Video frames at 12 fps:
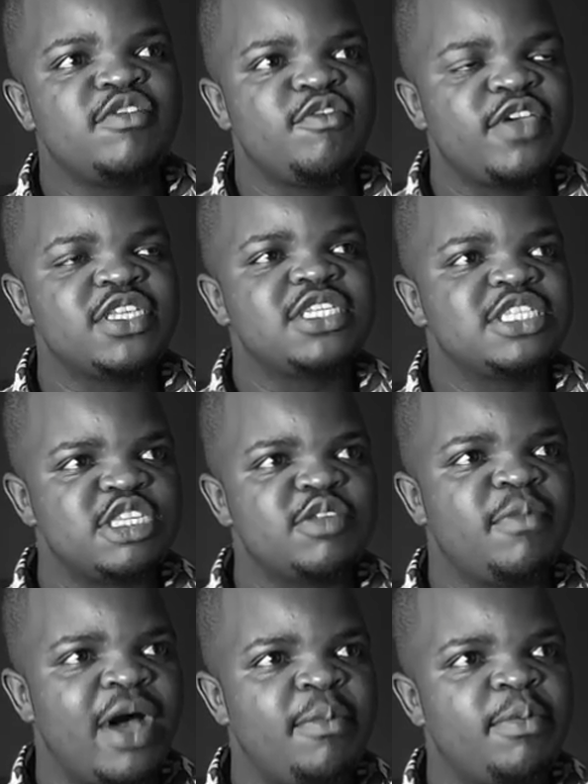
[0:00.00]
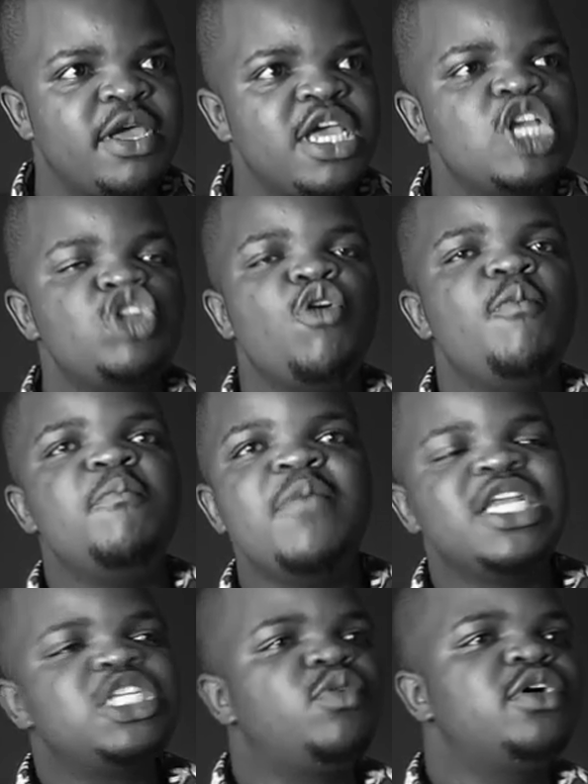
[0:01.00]
invest in Zimbabwe, no
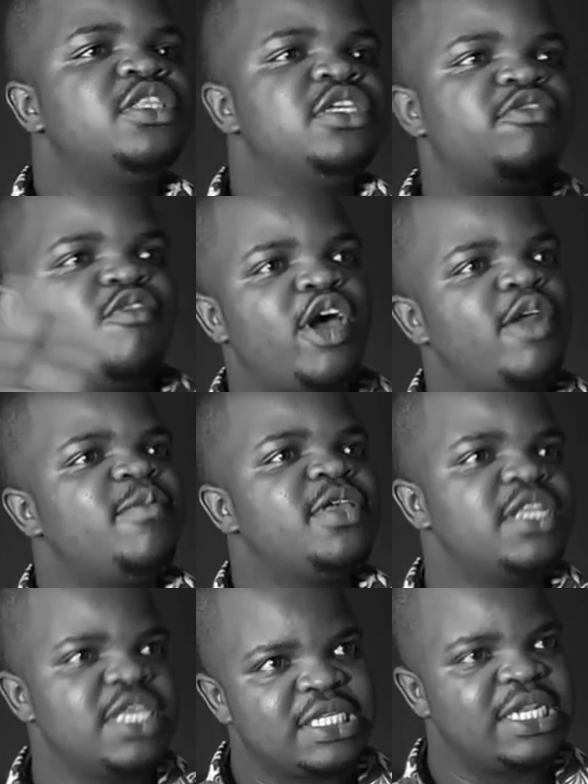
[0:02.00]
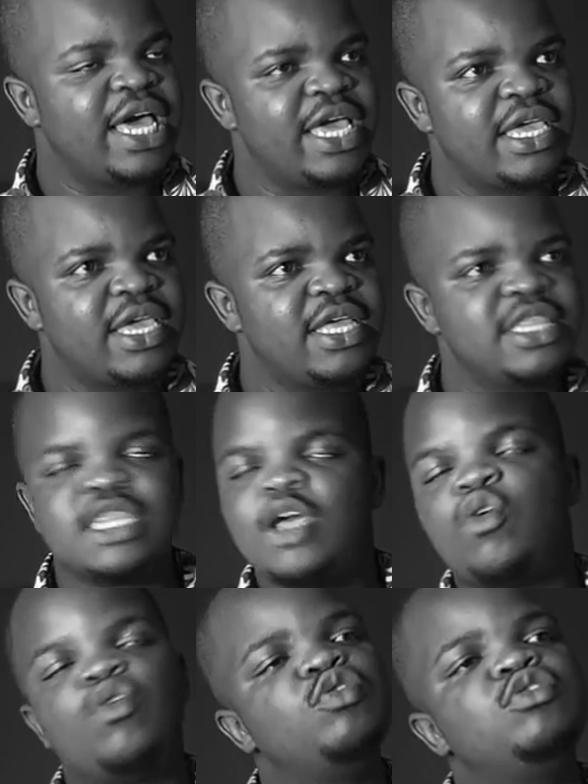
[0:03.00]
matter what the environment is like, they
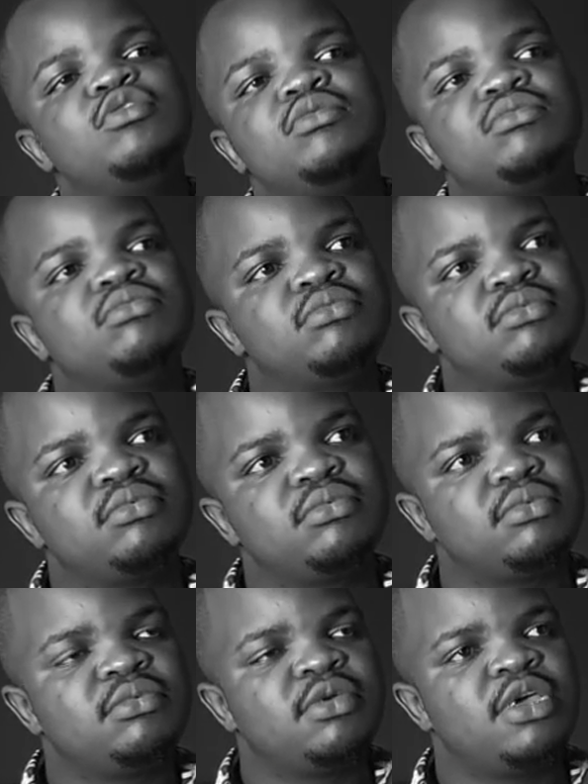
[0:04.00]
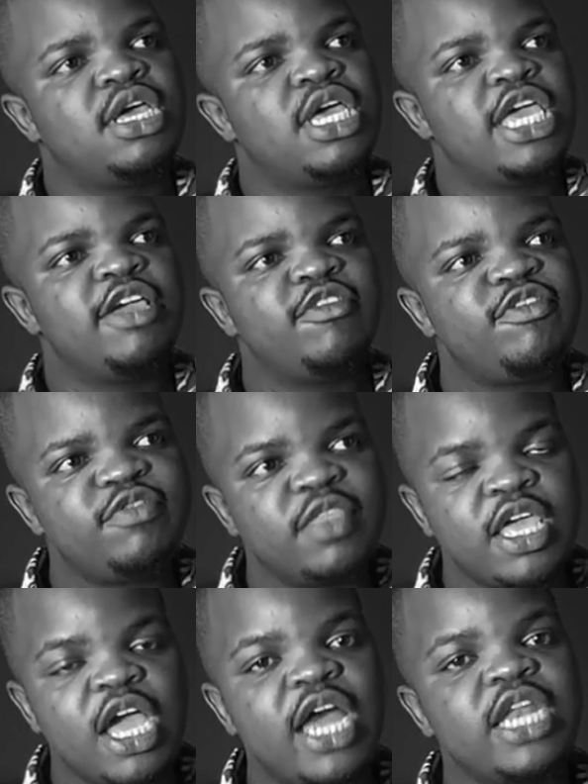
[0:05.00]
would. If
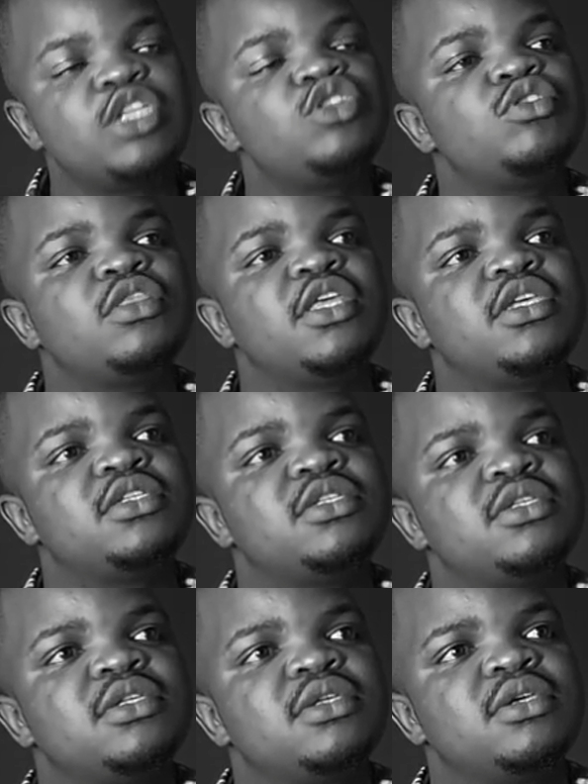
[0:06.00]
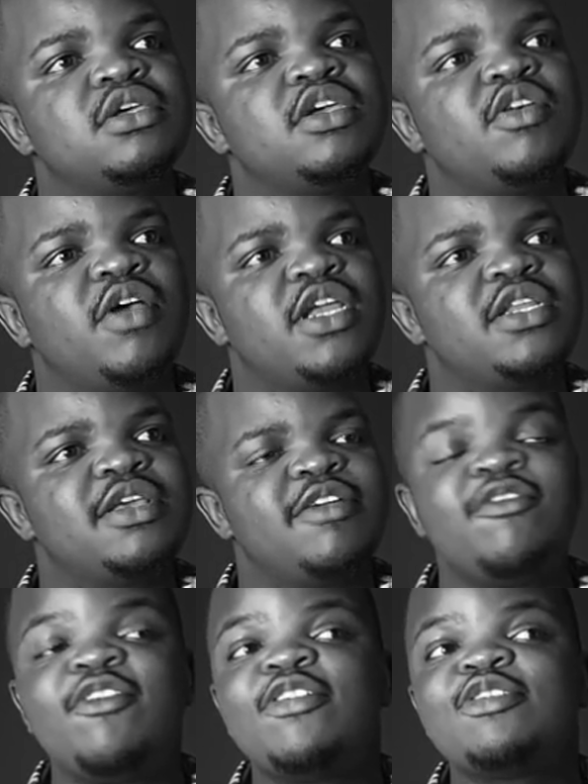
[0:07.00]
they understood this, yeah. right?
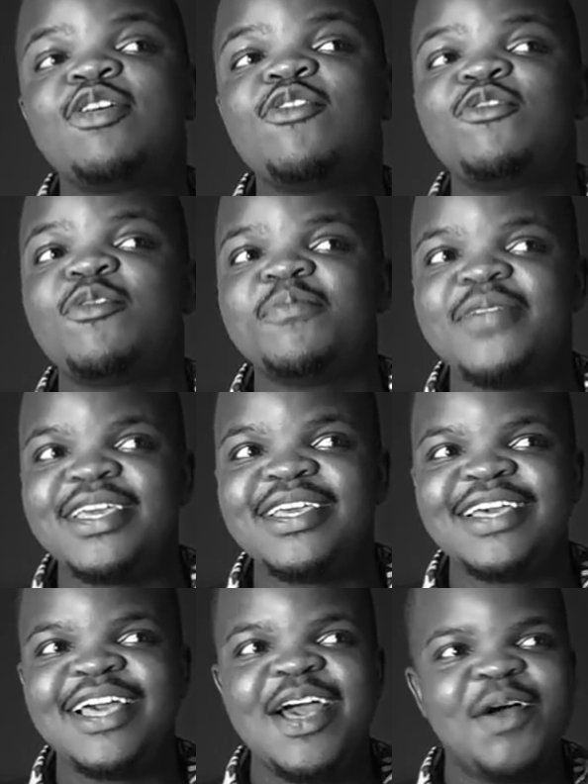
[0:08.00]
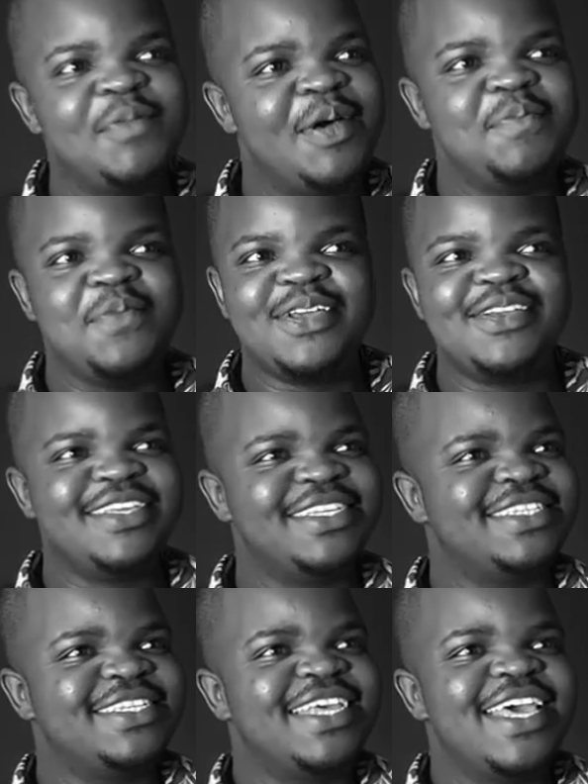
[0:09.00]
For so for me, my bet
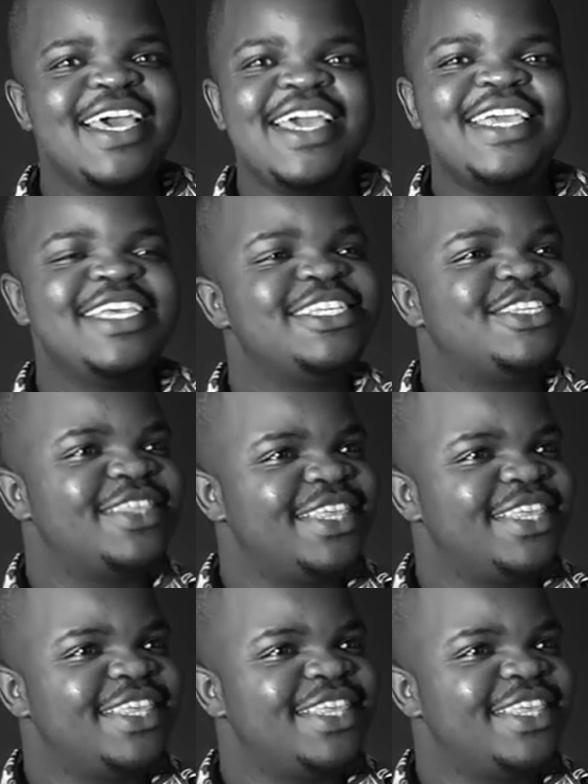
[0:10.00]
is is to